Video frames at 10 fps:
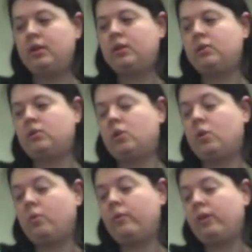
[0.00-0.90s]

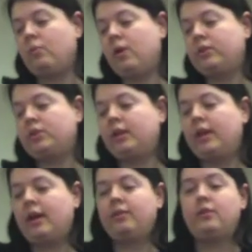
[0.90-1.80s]
So they want you to
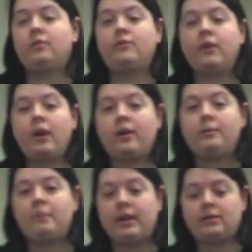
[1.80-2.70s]
get this
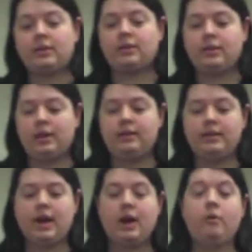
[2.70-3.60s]
very basic thing
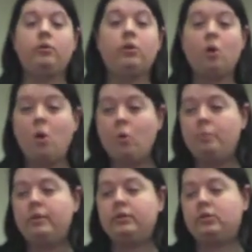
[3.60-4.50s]
down, an
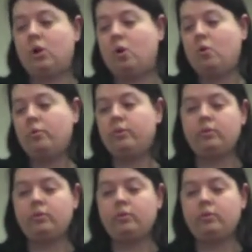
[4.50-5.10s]
open tone.